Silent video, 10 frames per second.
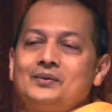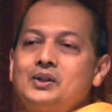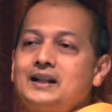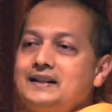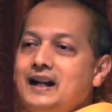
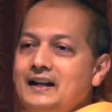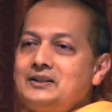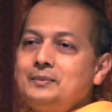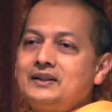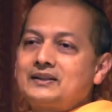What are the
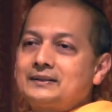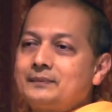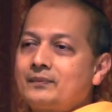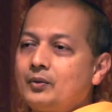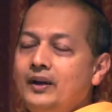arguments?
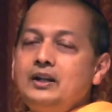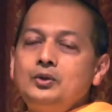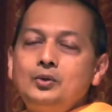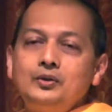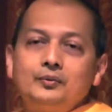Where do
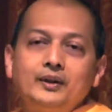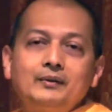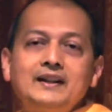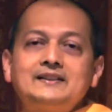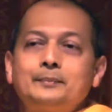you know? where,
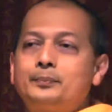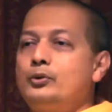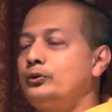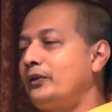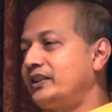where is the
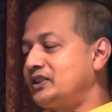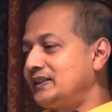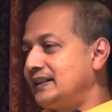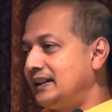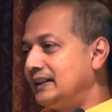proof of such a
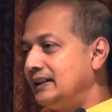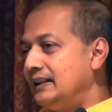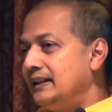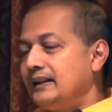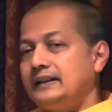thing?
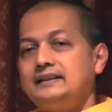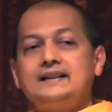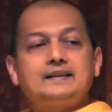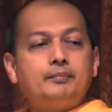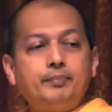that
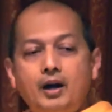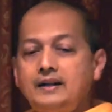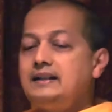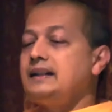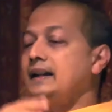there is a
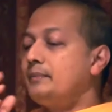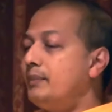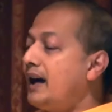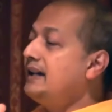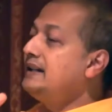body and a
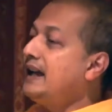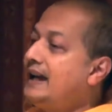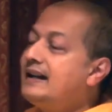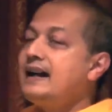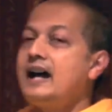mind
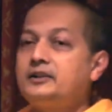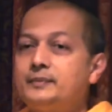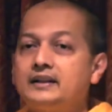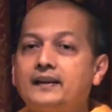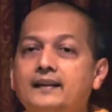and an
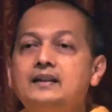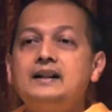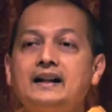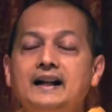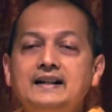Atman, a
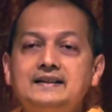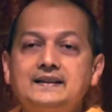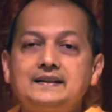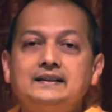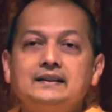third
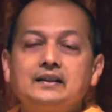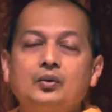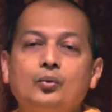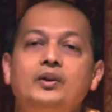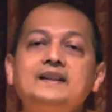entity.
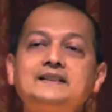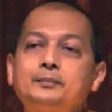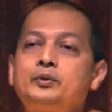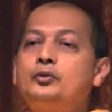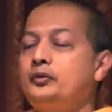Where is the
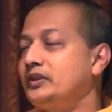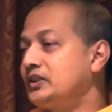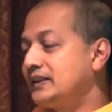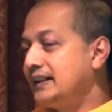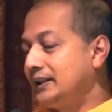proof of
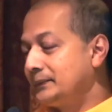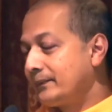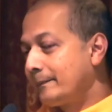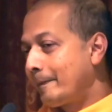such a thing?